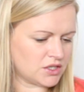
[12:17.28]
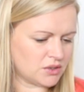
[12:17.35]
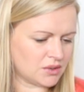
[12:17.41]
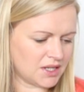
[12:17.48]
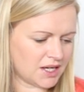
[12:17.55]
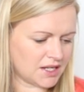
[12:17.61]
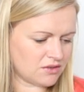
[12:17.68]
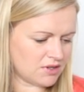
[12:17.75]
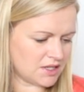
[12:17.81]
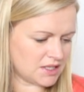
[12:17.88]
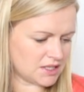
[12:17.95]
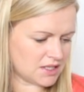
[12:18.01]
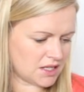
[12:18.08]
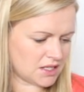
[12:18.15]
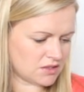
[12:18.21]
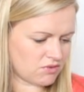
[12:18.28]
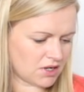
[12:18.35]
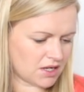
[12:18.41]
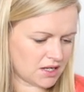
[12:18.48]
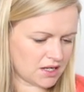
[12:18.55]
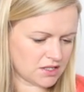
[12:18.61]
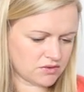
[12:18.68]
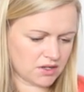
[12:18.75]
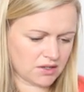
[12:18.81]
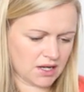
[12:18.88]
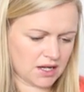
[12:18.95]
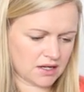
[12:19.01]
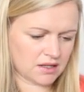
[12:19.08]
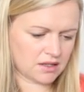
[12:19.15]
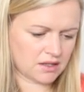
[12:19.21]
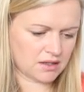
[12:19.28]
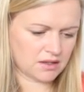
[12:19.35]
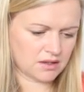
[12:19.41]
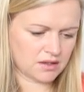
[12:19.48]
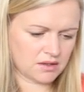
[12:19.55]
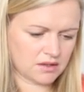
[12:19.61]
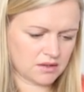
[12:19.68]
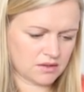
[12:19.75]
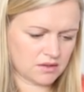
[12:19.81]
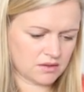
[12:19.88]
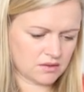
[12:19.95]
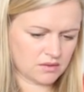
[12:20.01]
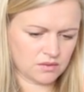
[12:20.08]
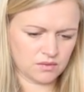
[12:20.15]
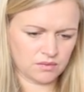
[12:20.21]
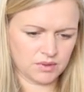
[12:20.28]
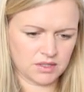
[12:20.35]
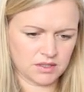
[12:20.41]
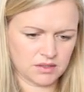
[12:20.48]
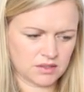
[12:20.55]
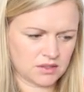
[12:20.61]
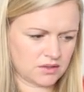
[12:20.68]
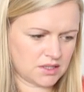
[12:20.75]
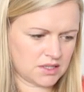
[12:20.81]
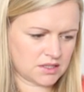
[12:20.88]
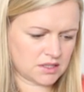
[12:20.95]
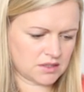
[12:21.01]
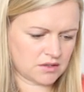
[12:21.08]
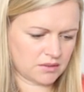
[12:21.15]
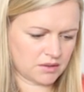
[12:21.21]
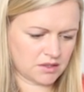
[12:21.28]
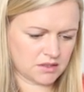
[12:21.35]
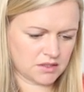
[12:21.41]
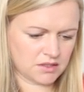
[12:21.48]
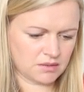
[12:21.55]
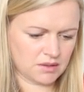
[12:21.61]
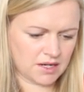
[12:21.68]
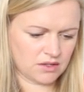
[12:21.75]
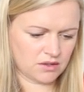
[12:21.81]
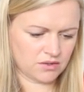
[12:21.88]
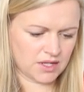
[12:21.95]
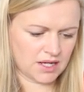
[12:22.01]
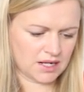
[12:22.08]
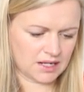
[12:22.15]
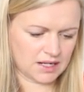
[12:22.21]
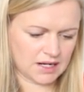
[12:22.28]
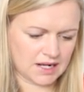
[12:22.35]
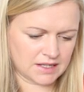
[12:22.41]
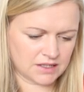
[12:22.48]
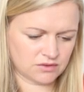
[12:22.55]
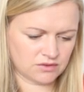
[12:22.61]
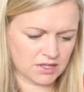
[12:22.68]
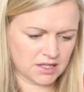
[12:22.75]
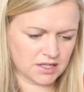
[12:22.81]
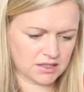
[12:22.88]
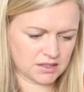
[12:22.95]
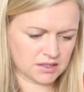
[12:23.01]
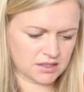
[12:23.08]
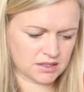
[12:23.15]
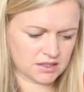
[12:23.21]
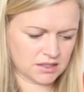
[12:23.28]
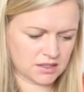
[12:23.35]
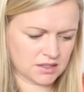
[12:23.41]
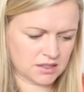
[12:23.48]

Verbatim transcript: two ladder races. Regulation. Okay. We can do this. So I'm going to do another ladder race.